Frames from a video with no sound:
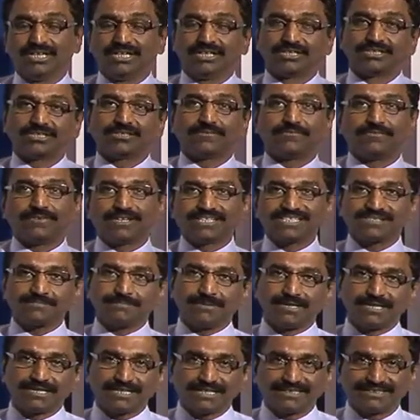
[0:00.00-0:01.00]
So the first
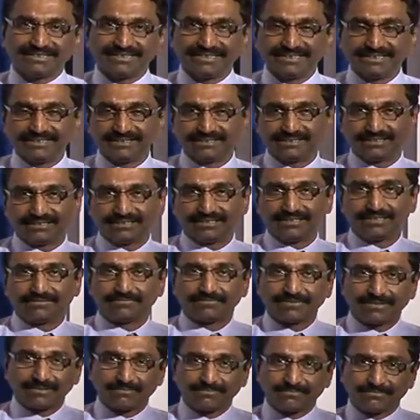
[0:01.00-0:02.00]
part, I think,
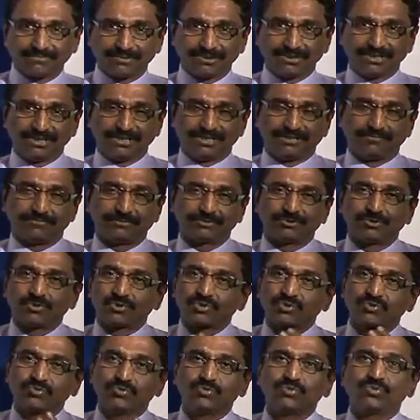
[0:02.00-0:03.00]
for
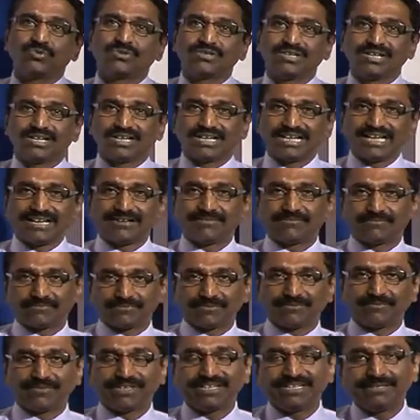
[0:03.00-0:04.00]
those who have
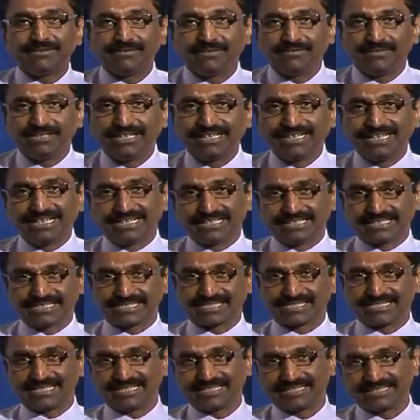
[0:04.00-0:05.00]
very little
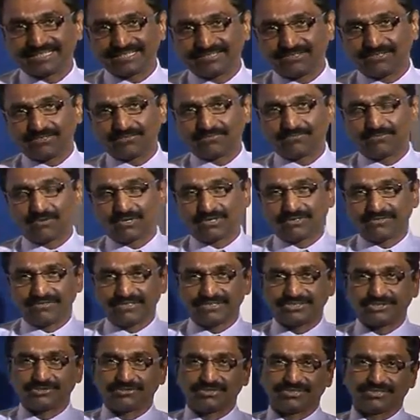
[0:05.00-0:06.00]
understanding of what
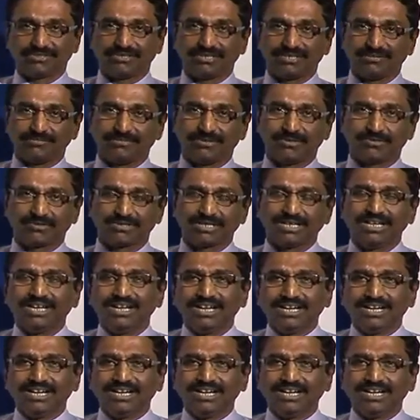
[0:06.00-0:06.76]
ratio is all about,